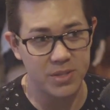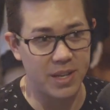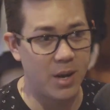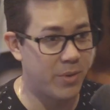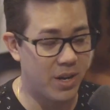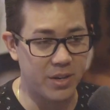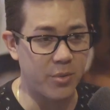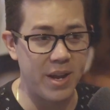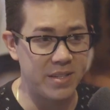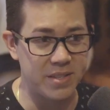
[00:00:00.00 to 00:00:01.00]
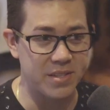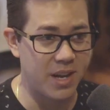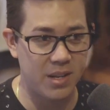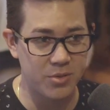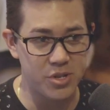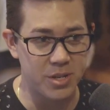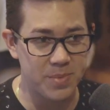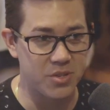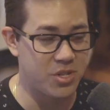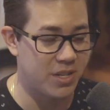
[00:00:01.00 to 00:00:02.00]
Like I went on grants and
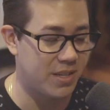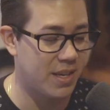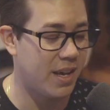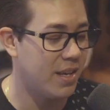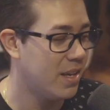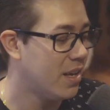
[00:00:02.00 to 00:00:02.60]
scholarships and shit like that.